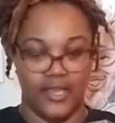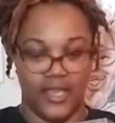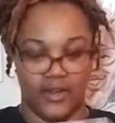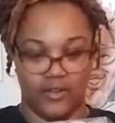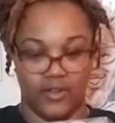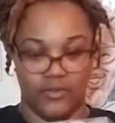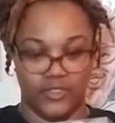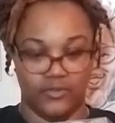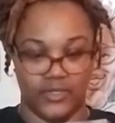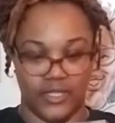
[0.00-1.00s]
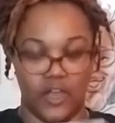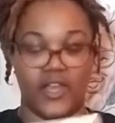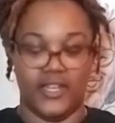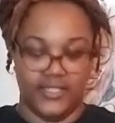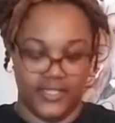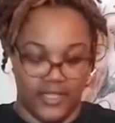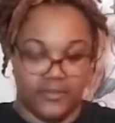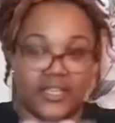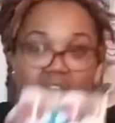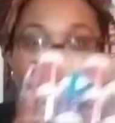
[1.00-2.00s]
I don't know which ones. Okay, this is the
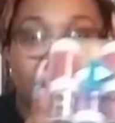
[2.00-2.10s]
upside.